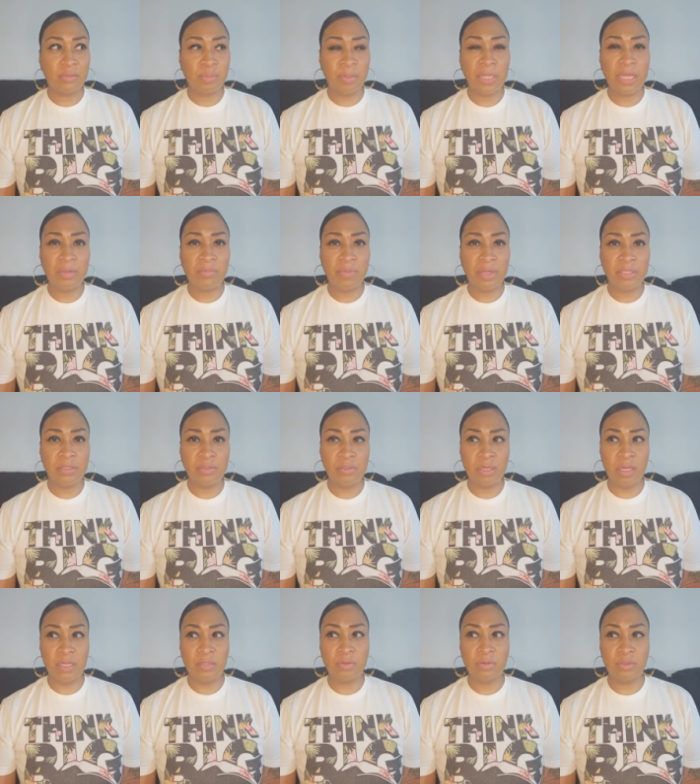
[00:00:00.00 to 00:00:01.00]
play mental
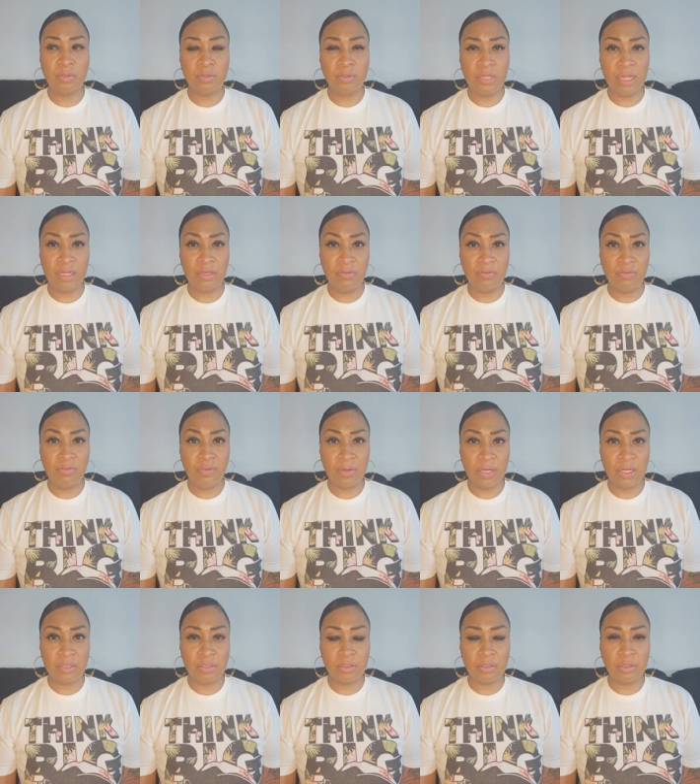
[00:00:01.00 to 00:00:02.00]
games with you like you
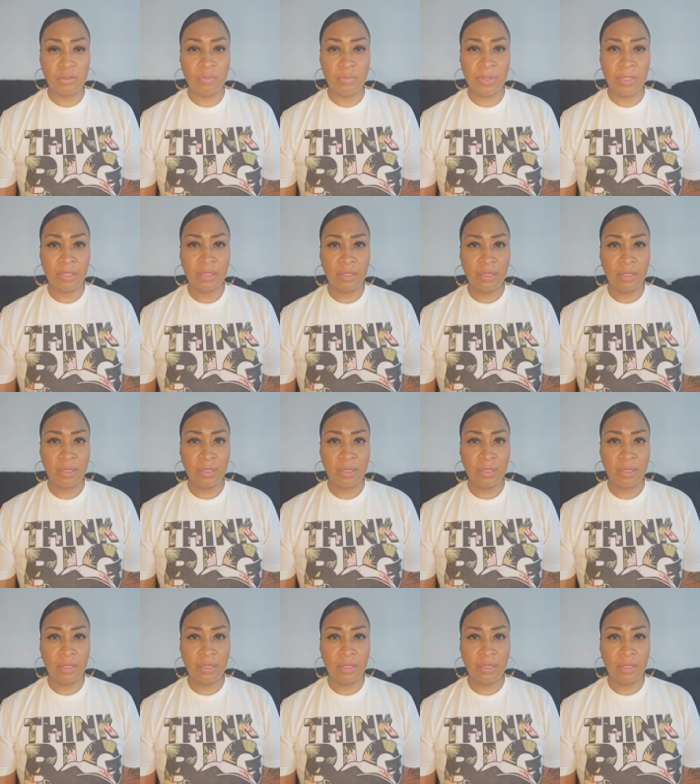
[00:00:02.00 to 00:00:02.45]
fucking stupid.